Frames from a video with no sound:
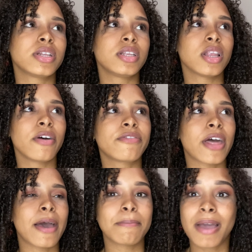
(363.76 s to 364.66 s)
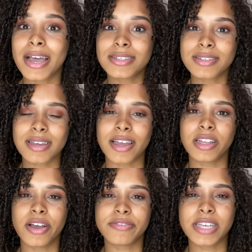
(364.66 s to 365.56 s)
loved that mask. I
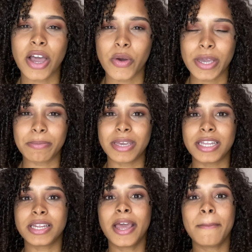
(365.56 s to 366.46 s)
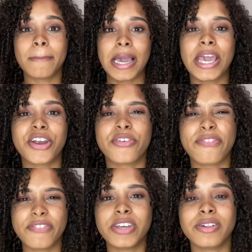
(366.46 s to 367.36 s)
loved how it made my hair
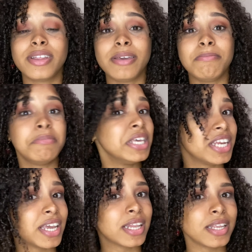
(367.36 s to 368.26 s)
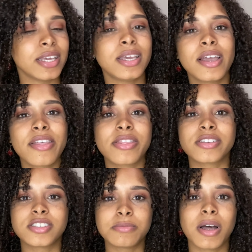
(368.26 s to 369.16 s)
feel immediately. The
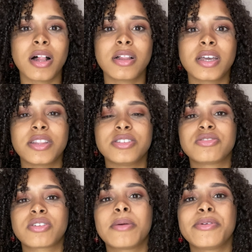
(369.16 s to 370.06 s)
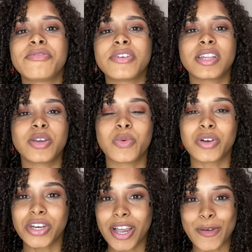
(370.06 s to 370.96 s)
smell and the scrubbing feeling
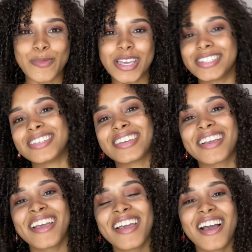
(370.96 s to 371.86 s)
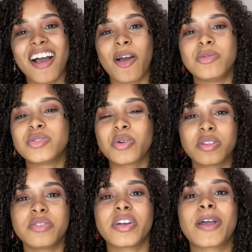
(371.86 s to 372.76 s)
were amazing. I would totally
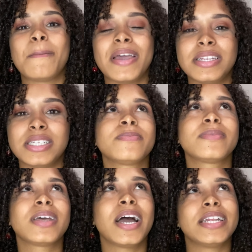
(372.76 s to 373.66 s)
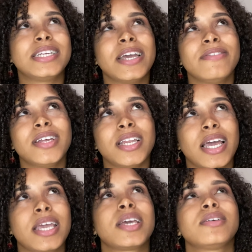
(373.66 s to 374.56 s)
recommend it. I'd give it like